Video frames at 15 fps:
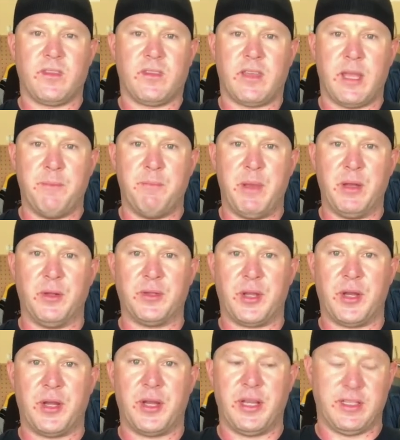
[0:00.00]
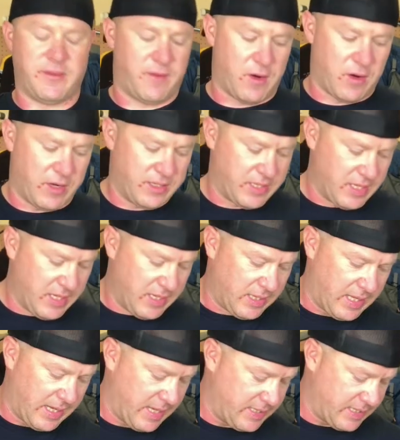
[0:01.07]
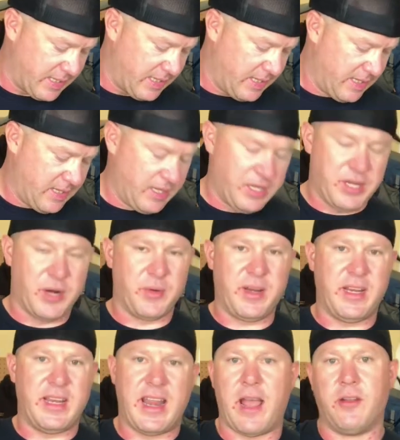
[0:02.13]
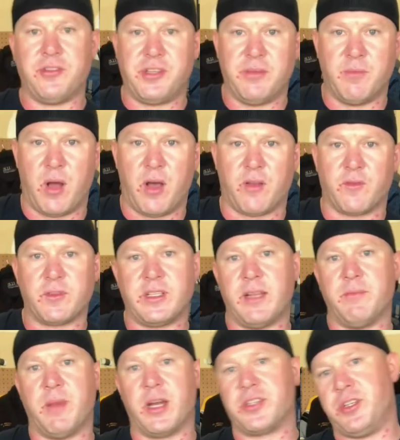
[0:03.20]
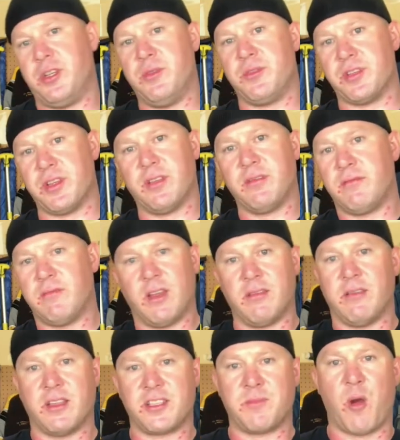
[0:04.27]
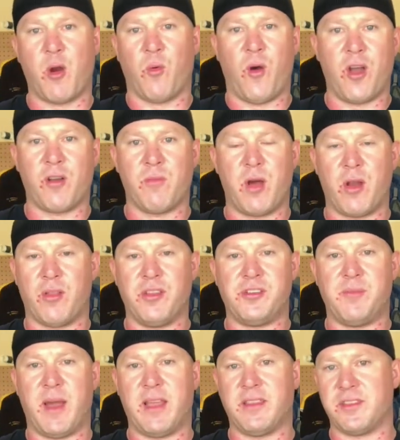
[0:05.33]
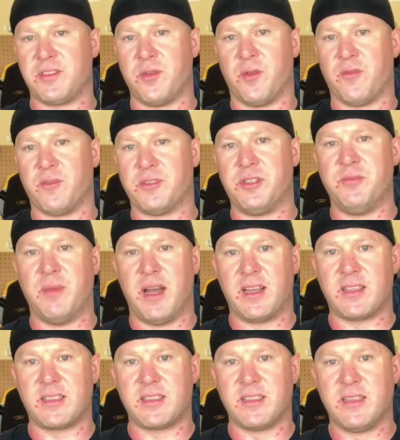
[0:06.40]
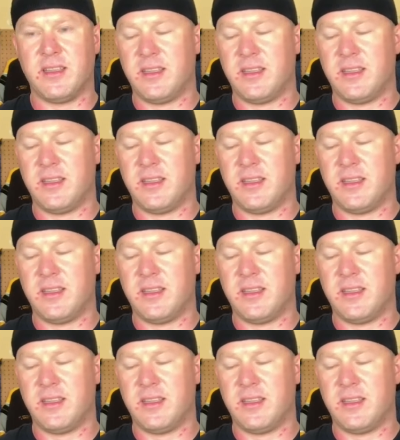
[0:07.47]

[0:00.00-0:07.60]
can build on, as far as, like I said, you don't need an Nalgene bottle for 10 bucks. You can use a smart water bottle that you buy at the store for 2 bucks.